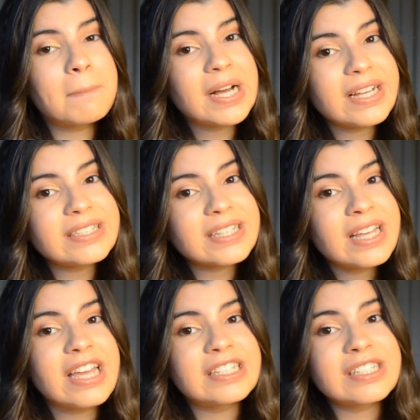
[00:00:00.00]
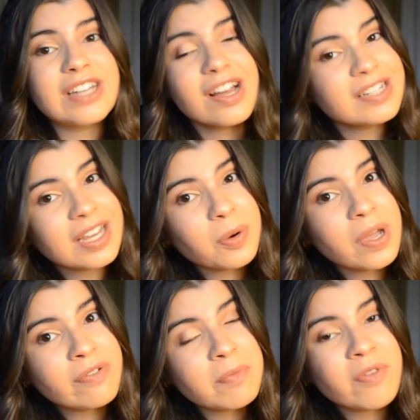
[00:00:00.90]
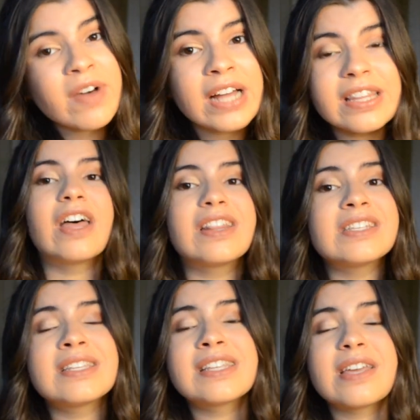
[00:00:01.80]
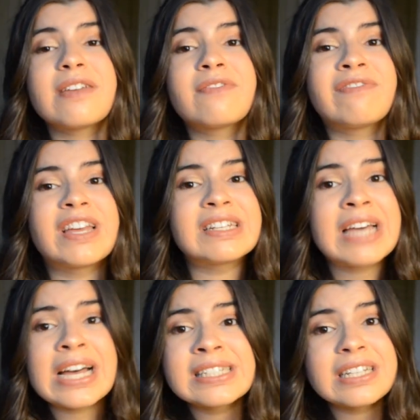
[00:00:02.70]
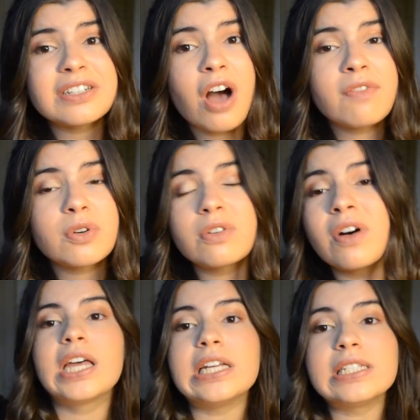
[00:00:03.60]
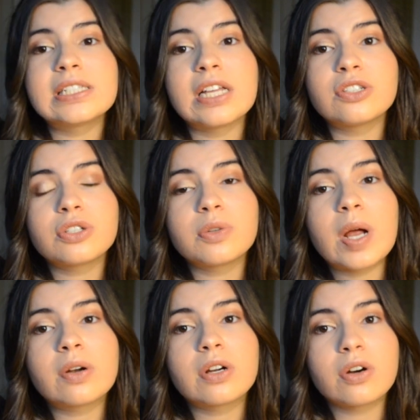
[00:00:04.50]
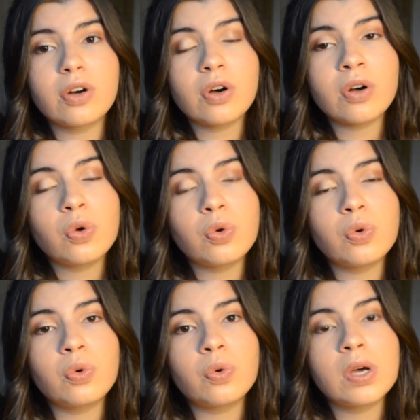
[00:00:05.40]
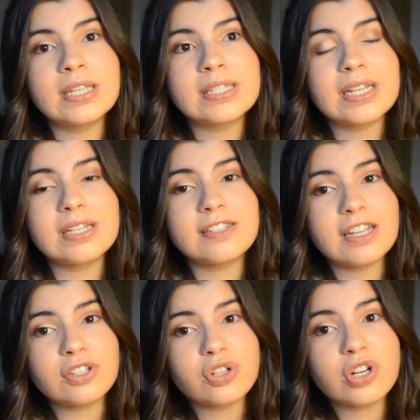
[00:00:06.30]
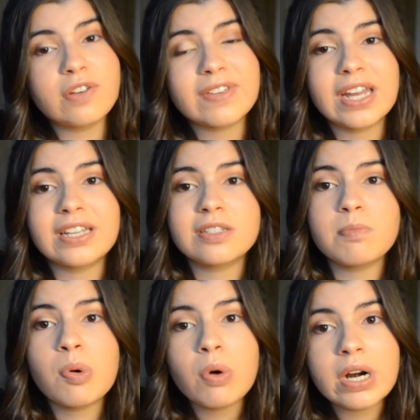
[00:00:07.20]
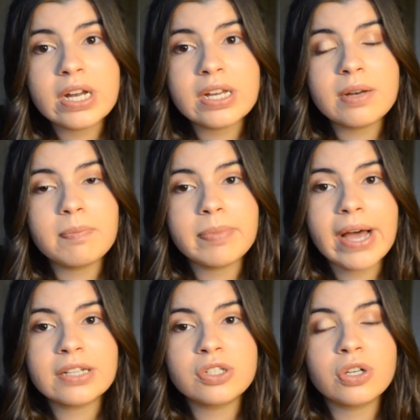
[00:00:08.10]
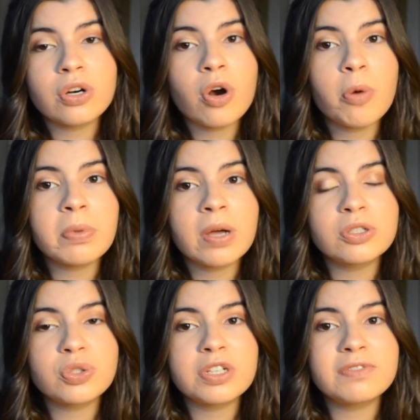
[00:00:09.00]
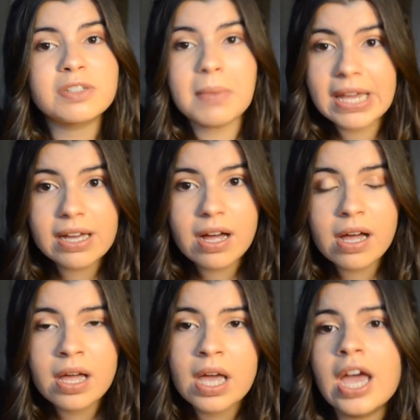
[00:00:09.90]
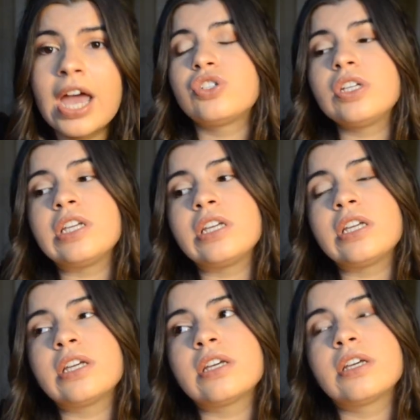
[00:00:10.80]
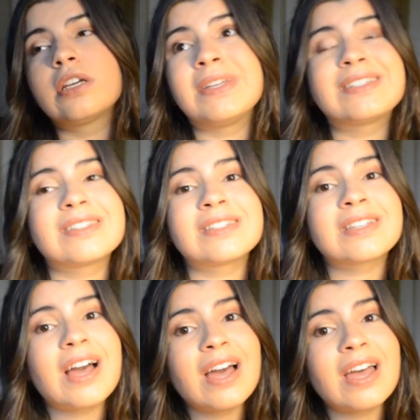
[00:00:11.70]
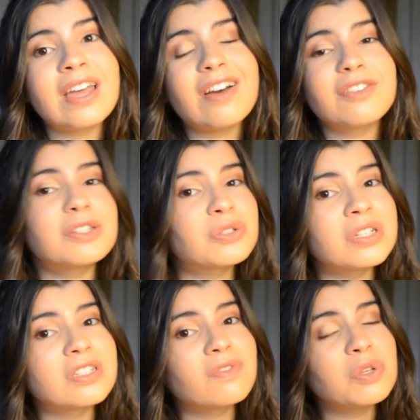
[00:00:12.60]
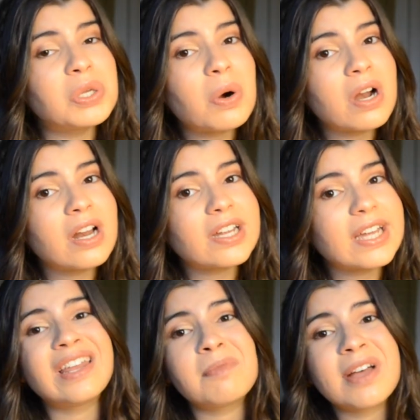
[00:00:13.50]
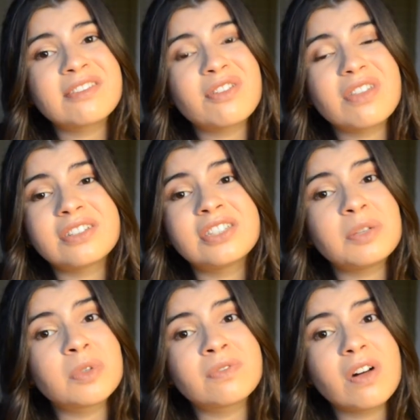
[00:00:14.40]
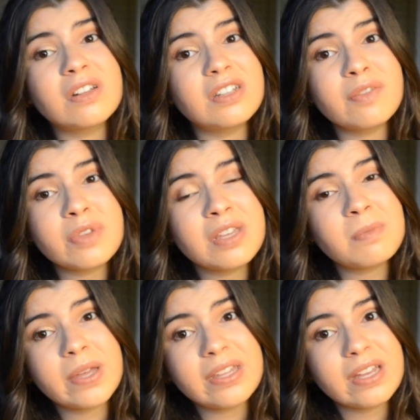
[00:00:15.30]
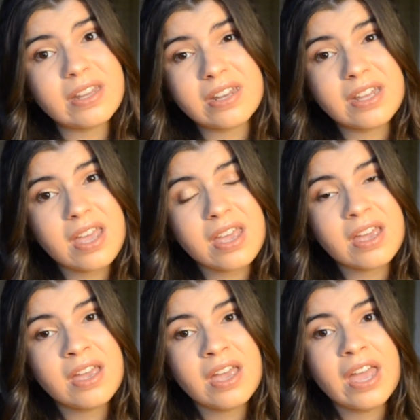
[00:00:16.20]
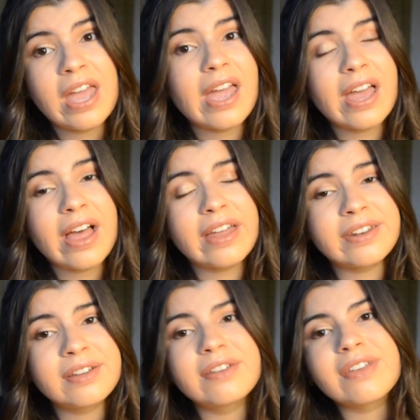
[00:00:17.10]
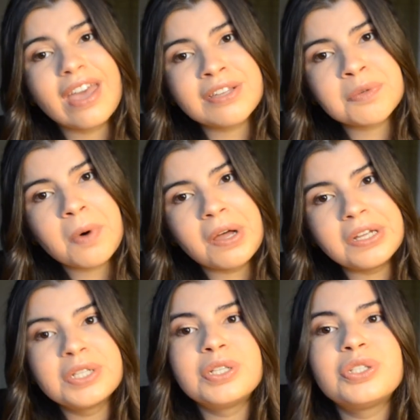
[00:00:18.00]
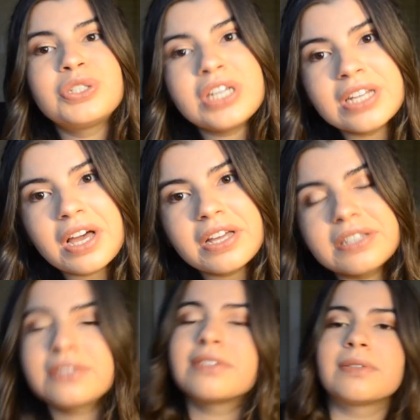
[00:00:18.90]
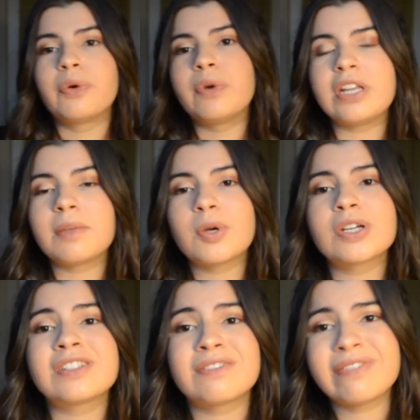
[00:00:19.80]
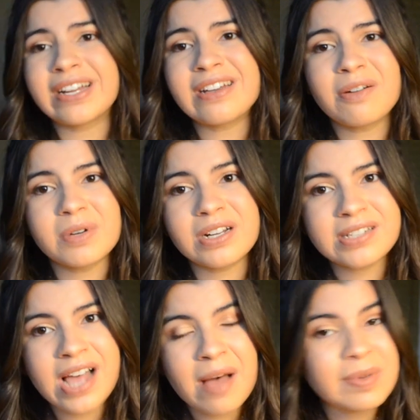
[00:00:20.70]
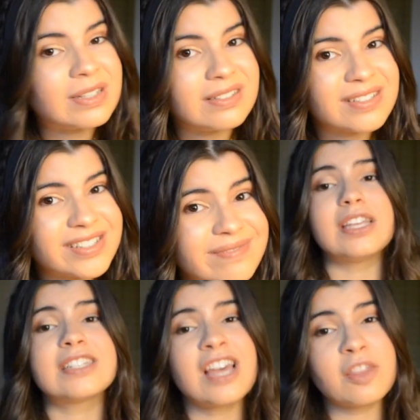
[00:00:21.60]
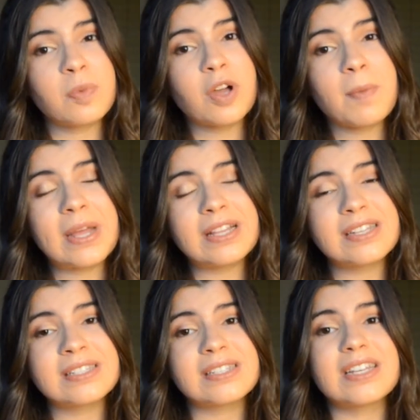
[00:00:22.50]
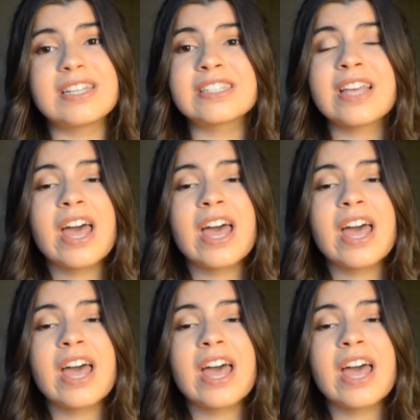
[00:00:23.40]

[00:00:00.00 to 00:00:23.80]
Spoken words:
but it does not take away from the fact that this is a fantastic novel. It's centered around a girl who is in danger of getting deported back to her home country of Jamaica. She meets this guy on the streets of New York, and he bets her that she will fall in love with him by the end of the day. And guess what? She does. Read the book to find out what else happens. The 10th book on my list is